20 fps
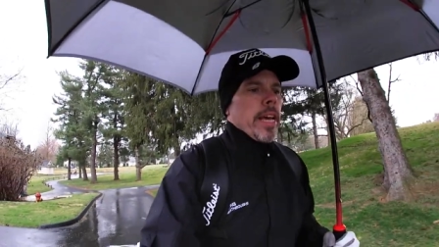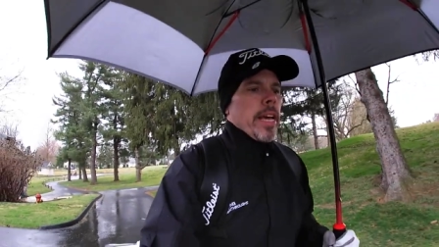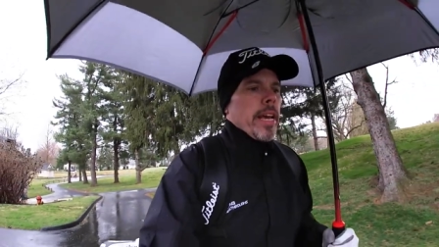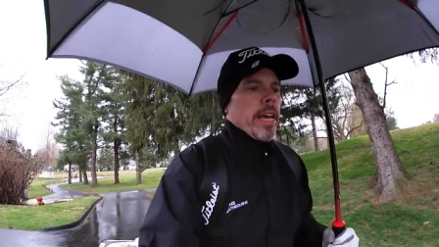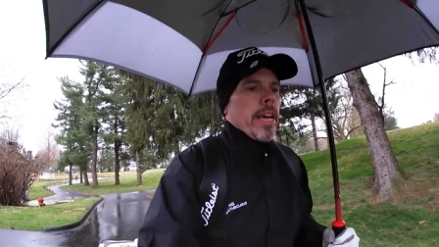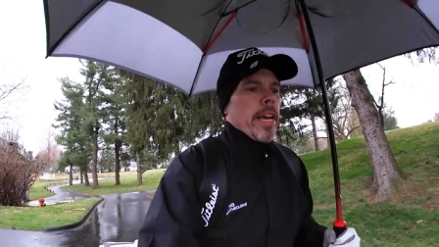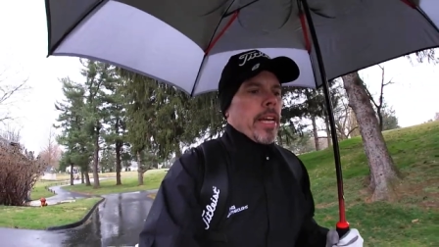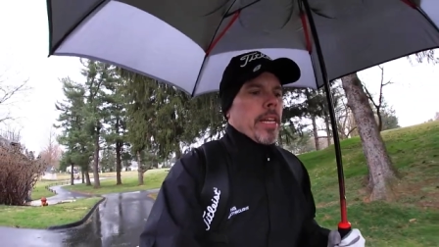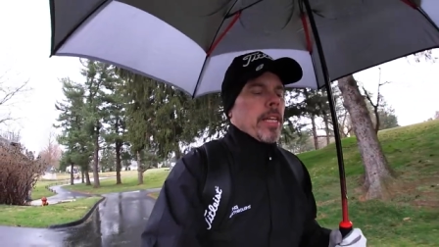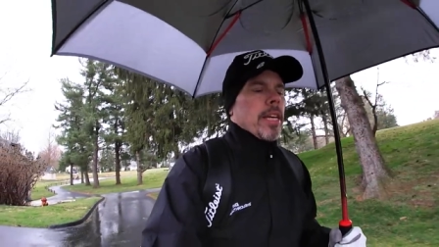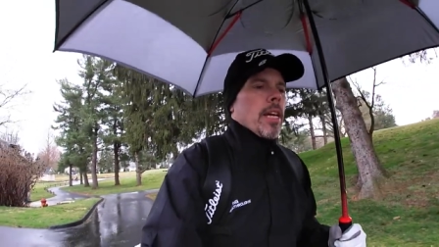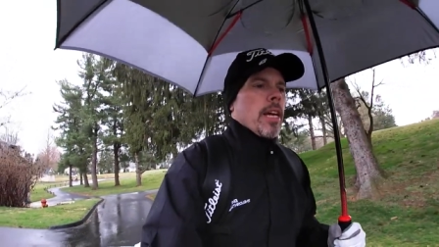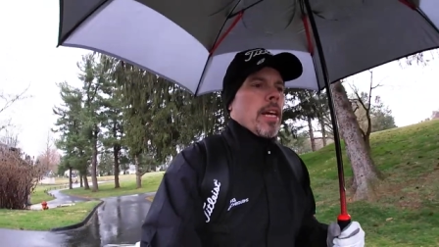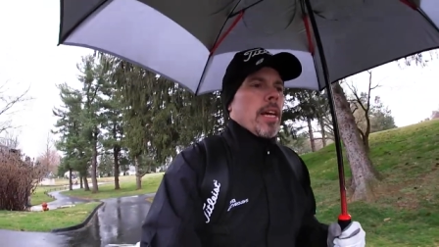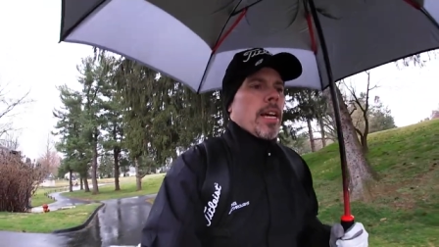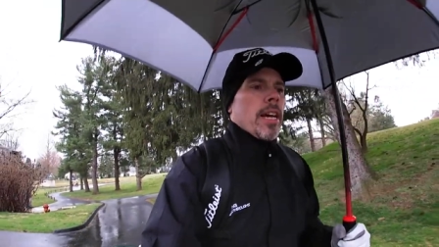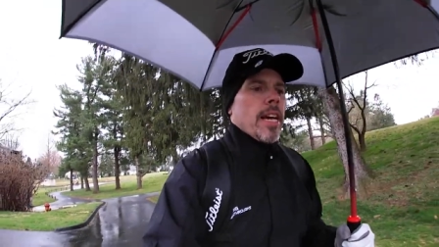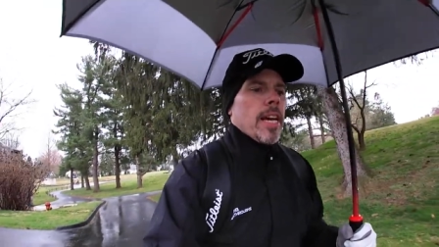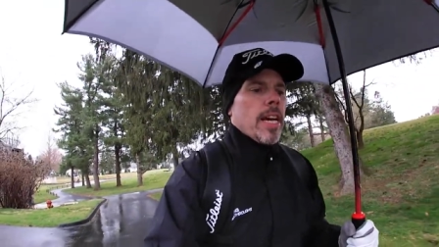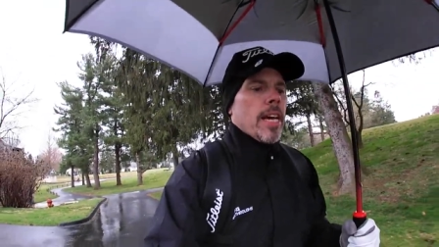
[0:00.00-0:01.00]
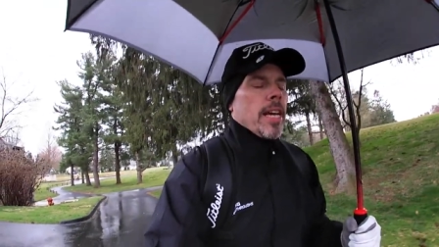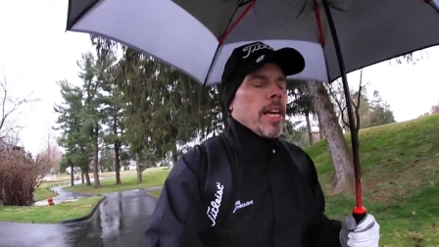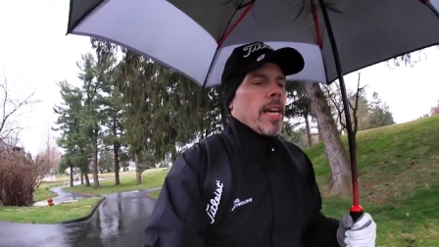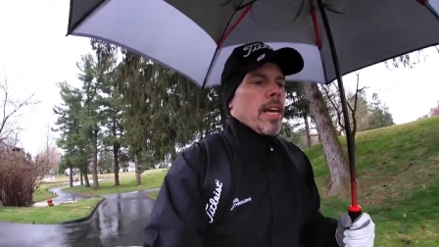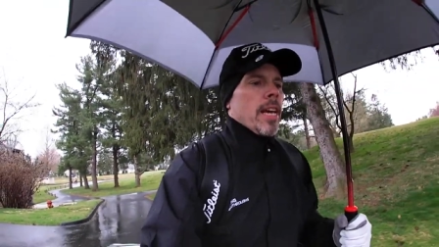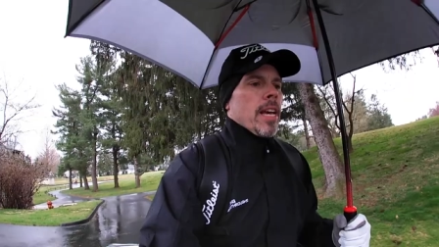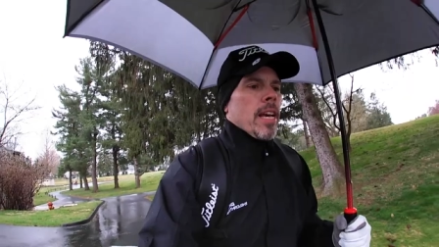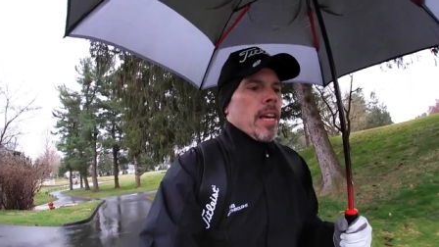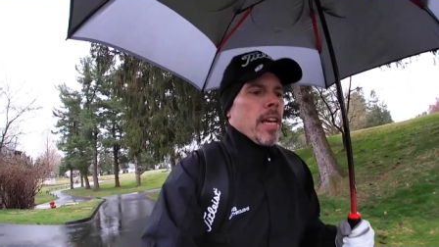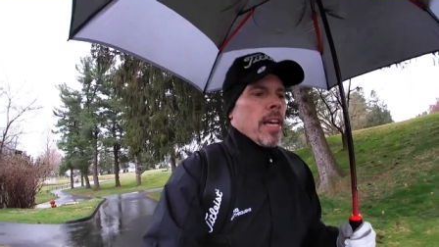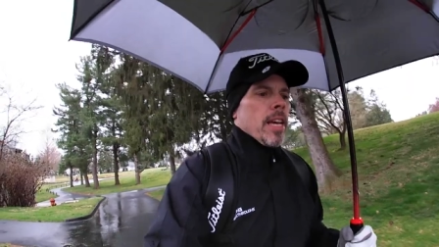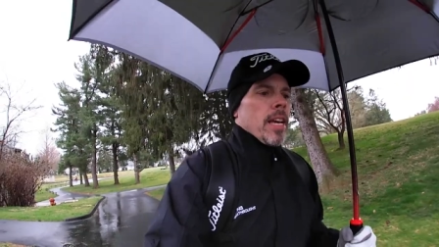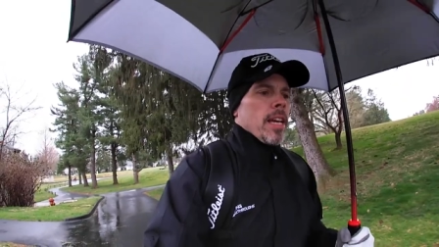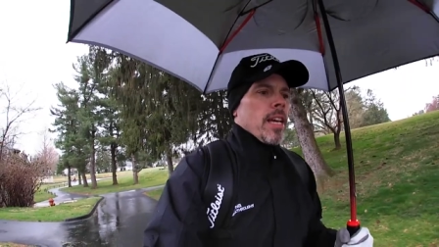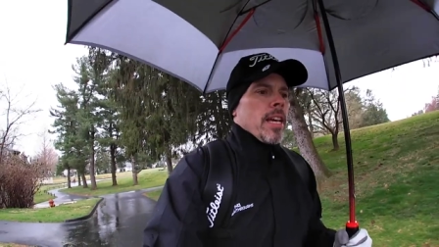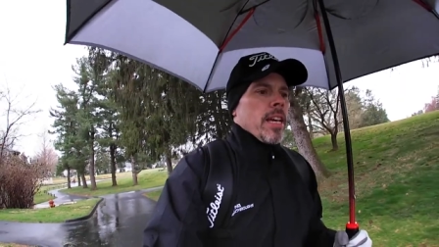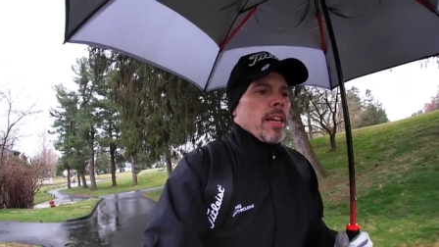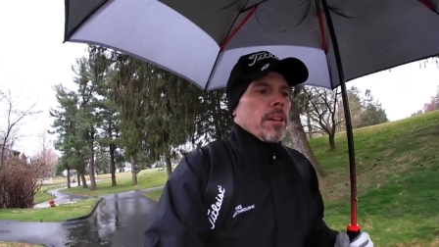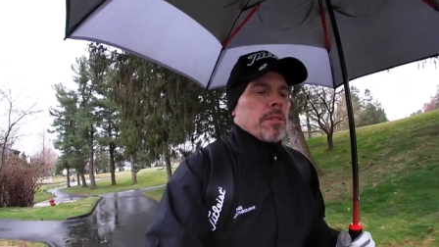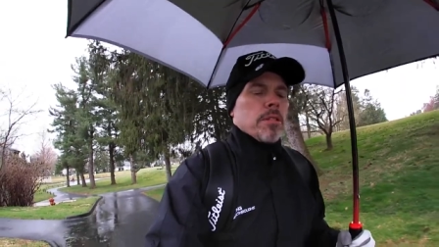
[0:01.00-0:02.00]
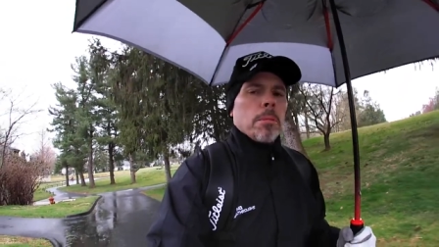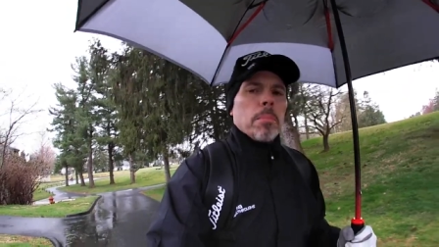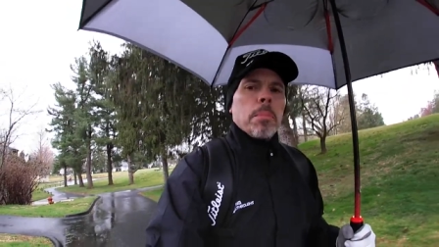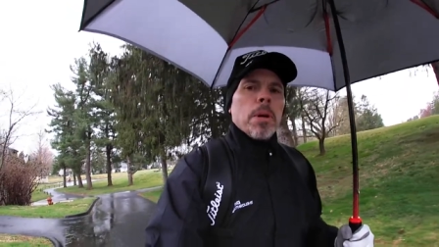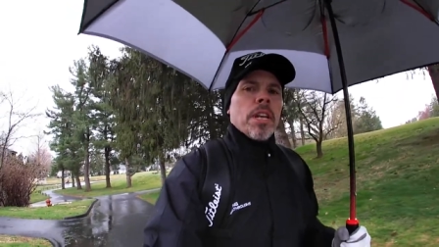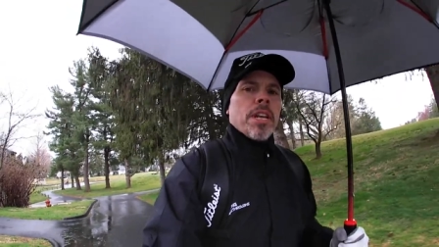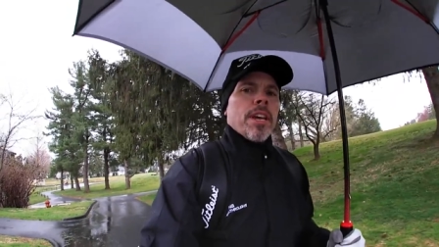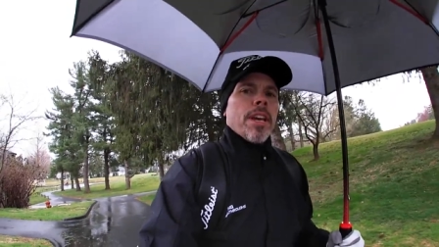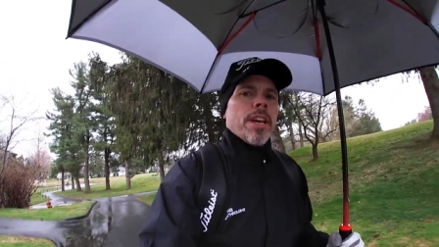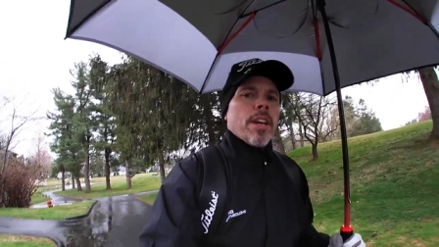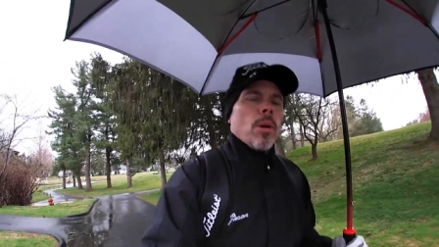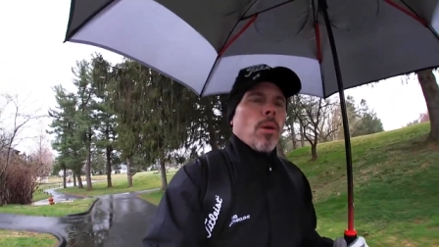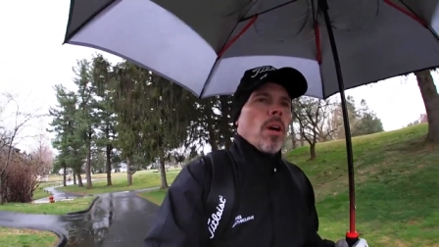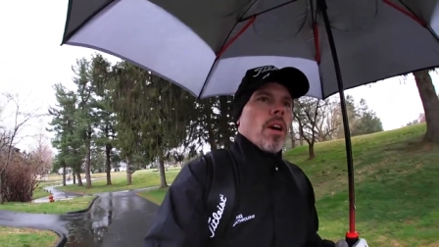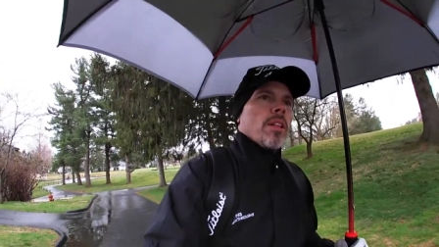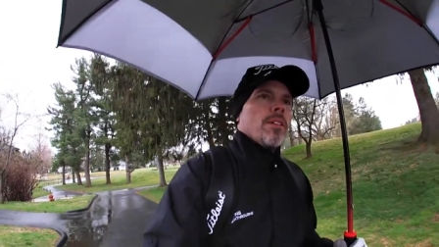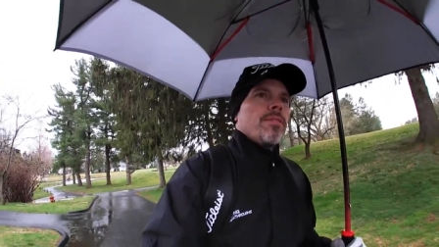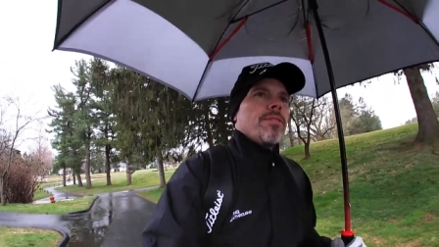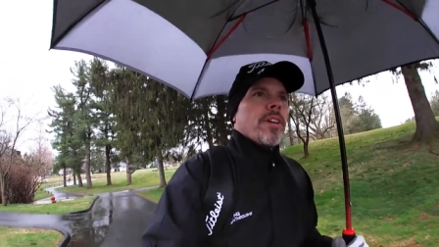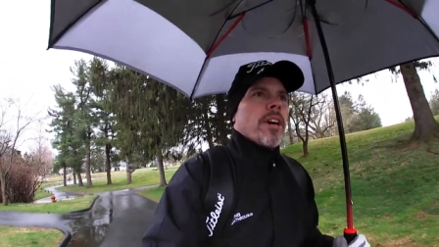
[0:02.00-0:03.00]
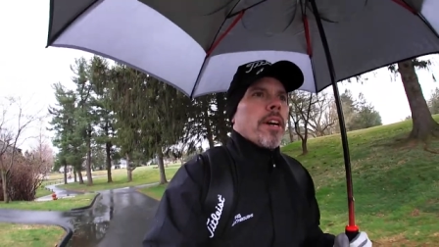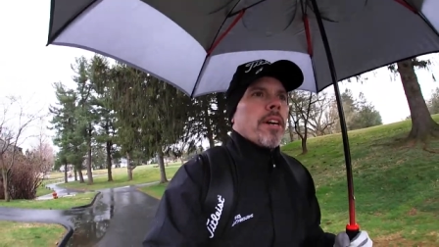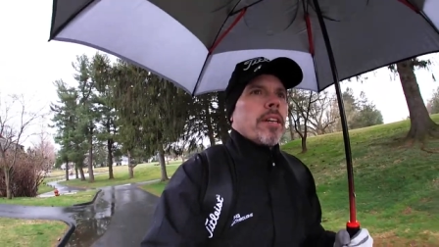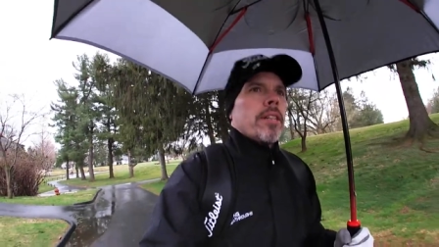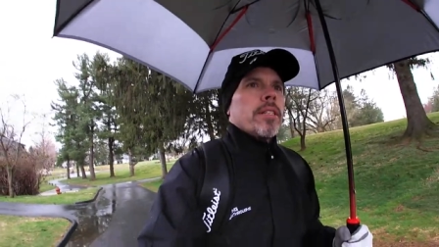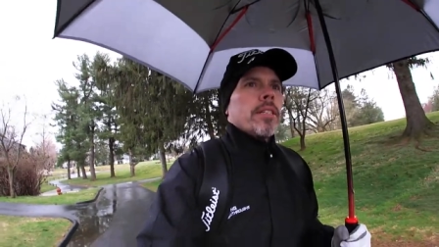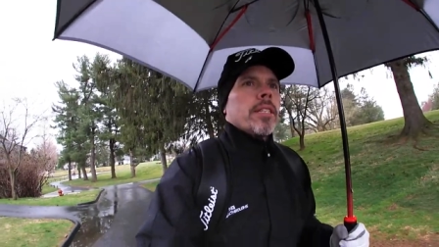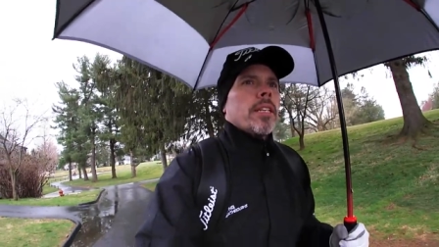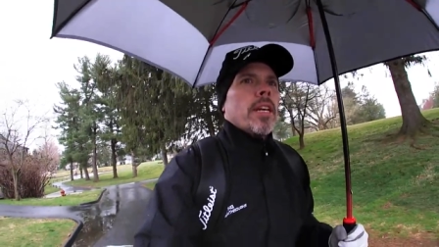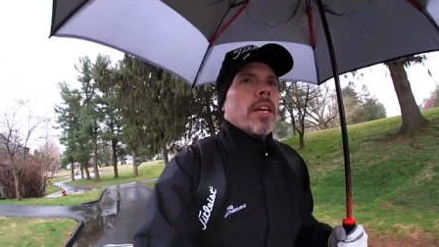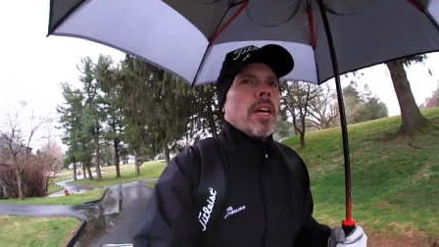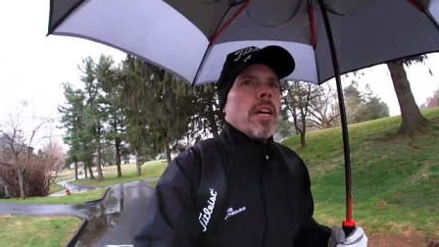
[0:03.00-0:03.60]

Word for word: and it was a Monday qualifier, and